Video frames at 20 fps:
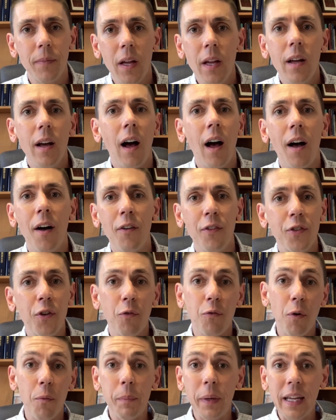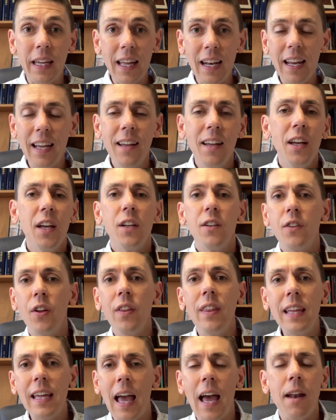Uh, so from beginning to
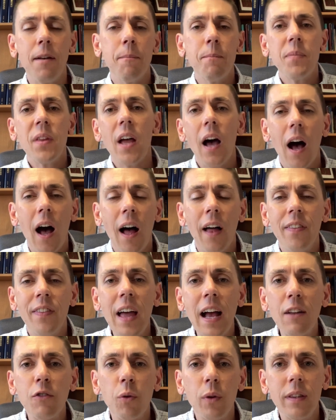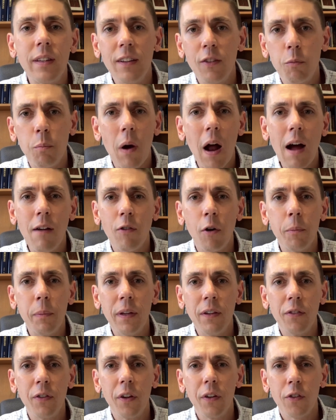the end, uh, that's what this proverb
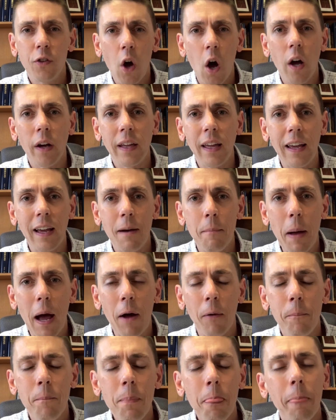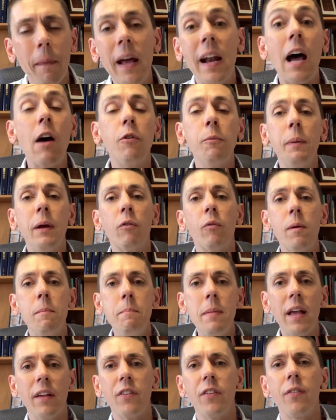is talking about. And I would be
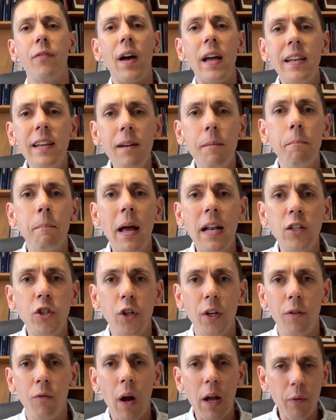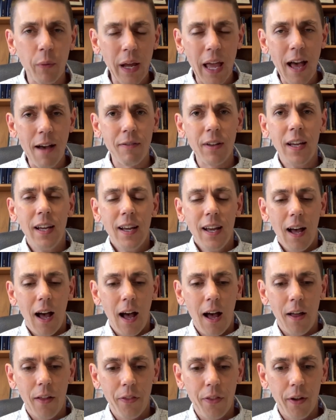remiss if I didn't mention, right? We have
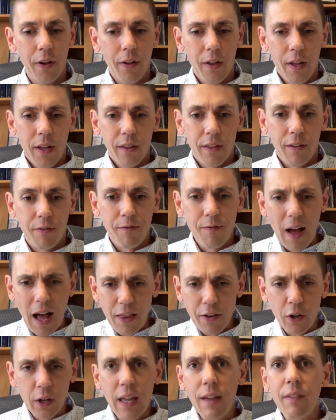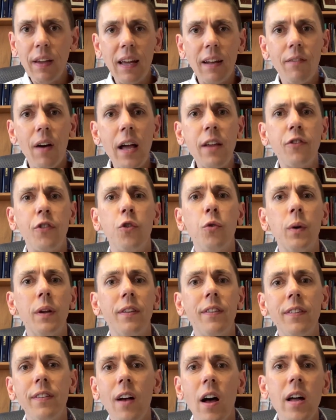uh, the the father giving advice to his
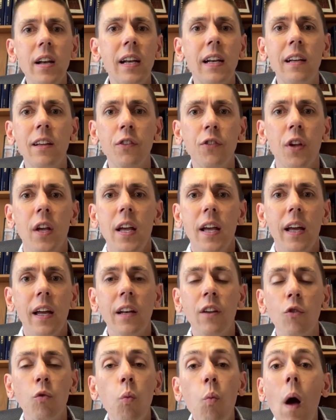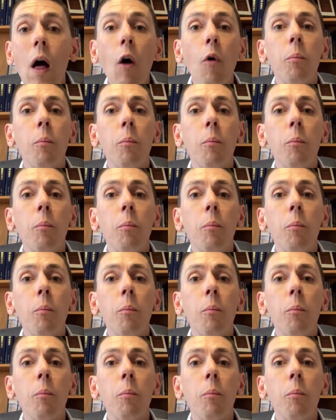son and is and is well